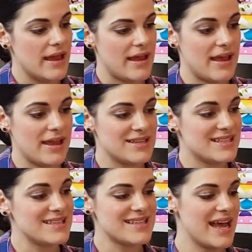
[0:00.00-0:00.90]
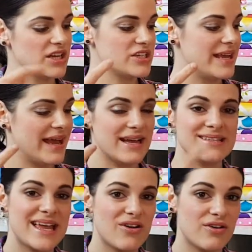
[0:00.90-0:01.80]
And this actually has
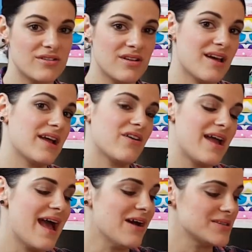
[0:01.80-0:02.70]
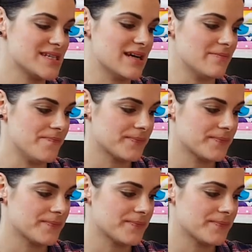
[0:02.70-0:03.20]
a cotton lycra outer,